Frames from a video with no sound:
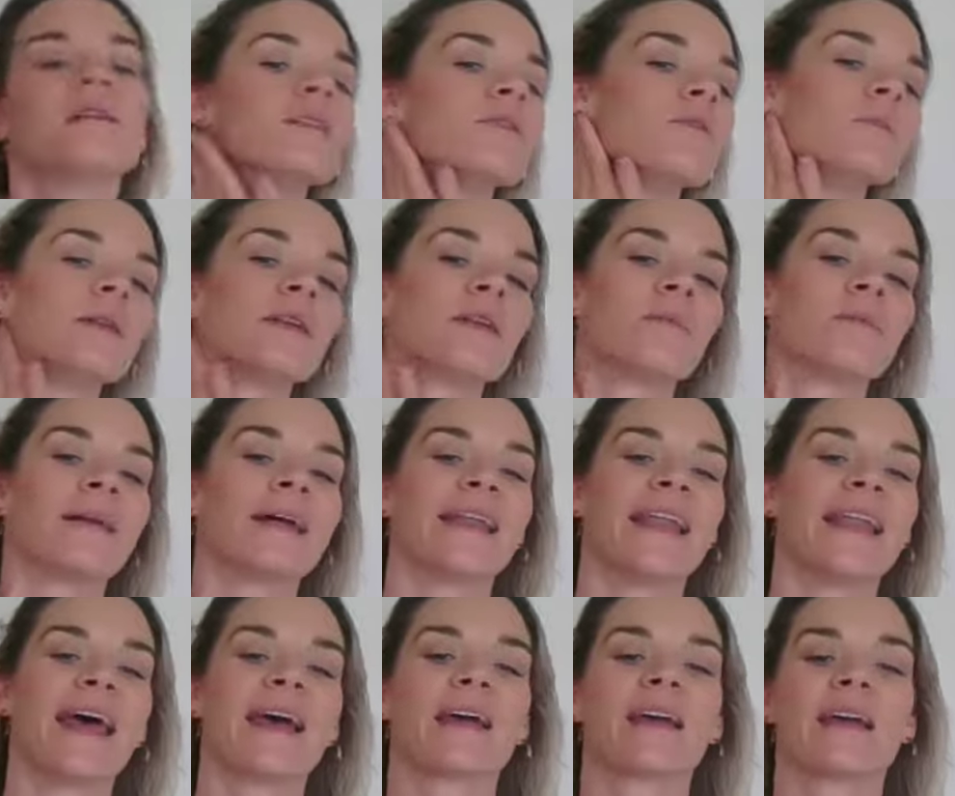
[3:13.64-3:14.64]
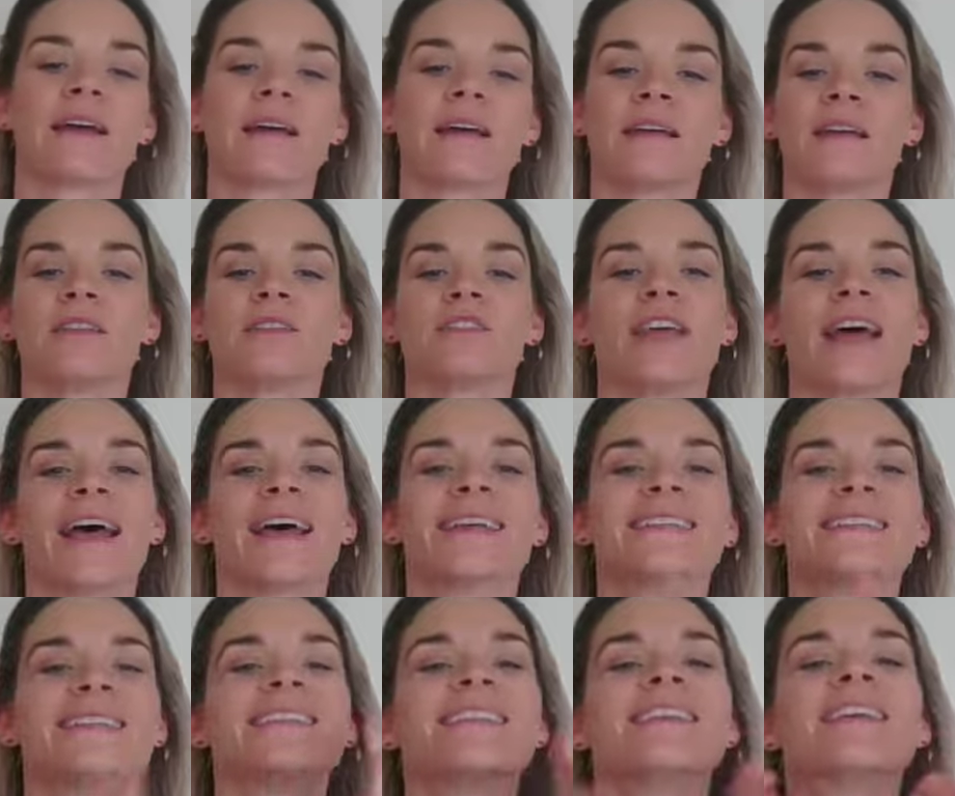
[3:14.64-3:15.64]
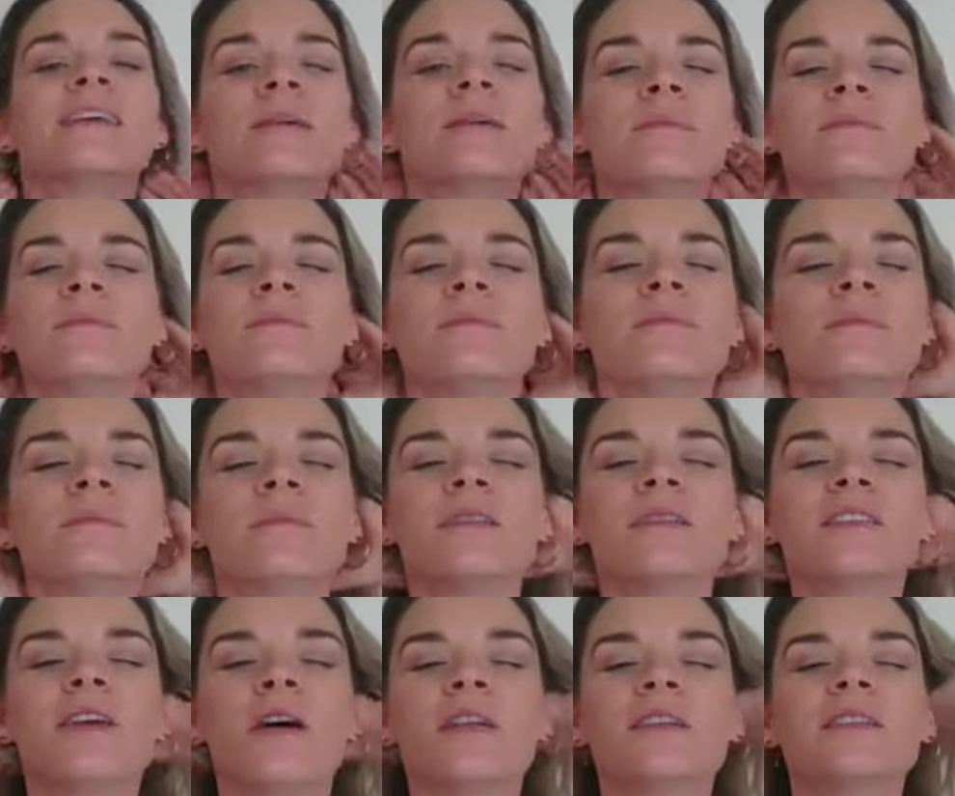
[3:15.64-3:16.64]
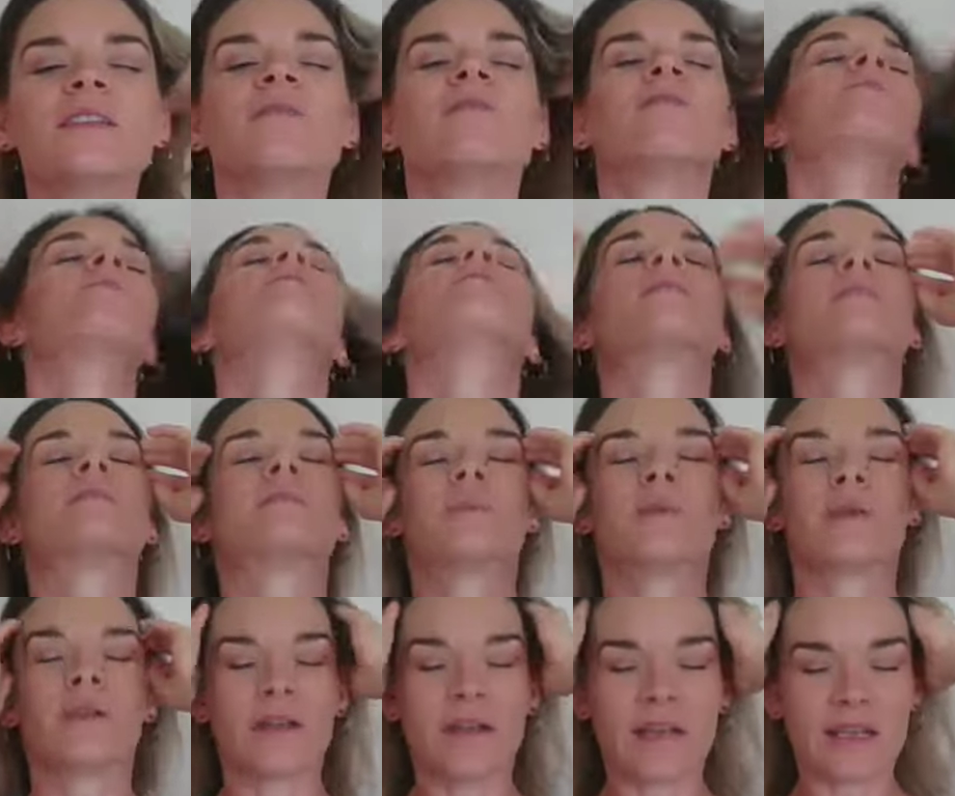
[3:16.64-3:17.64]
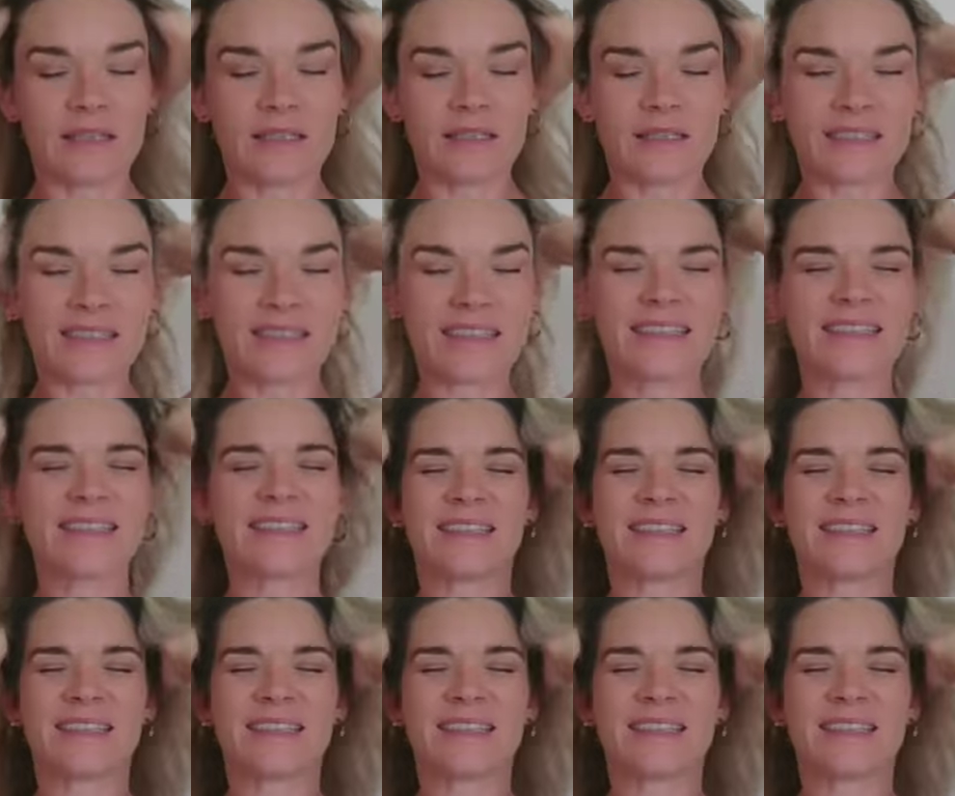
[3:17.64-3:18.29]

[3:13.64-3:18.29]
a little bit on my neck, chest. So it's a full experience.